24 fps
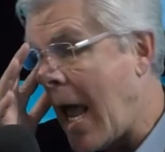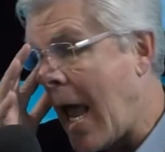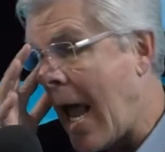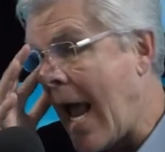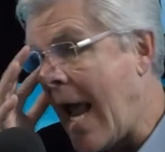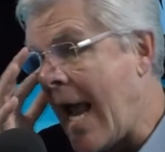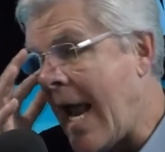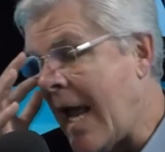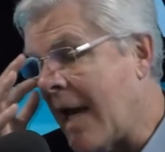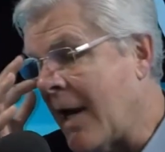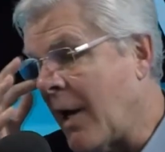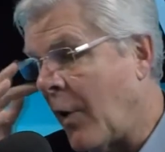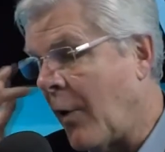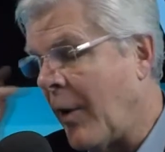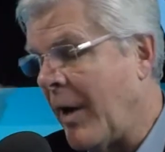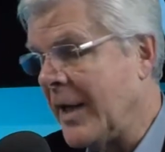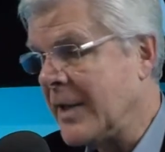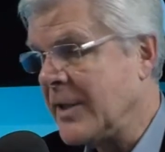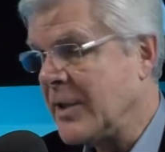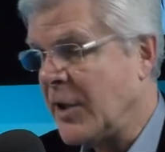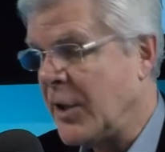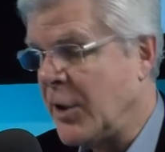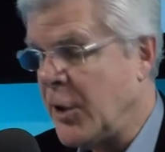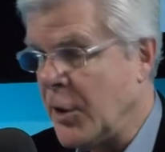and our
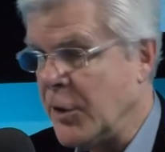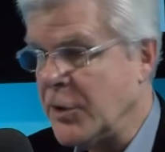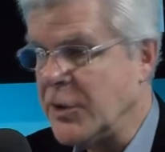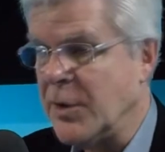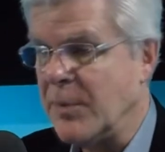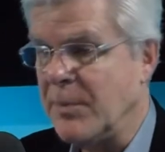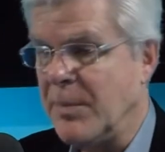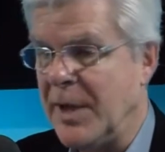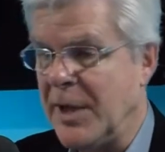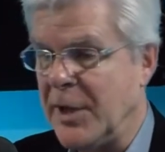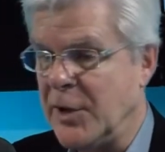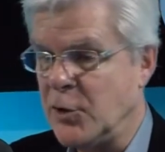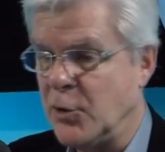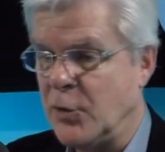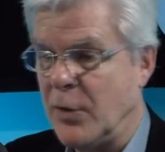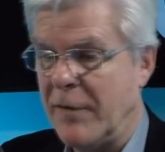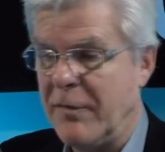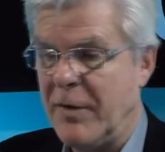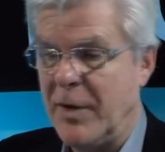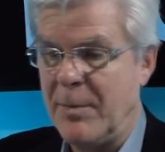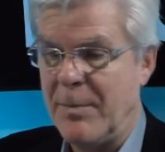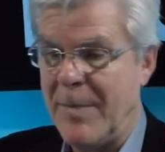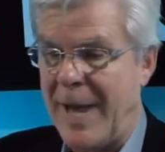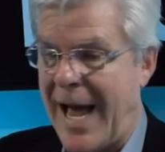execution being
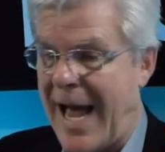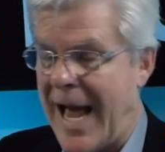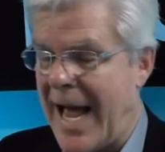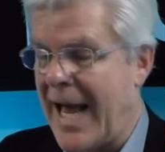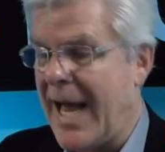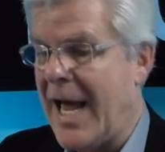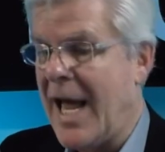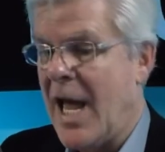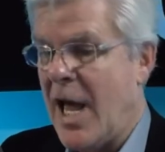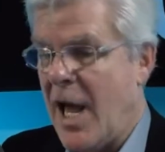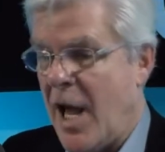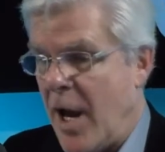driven by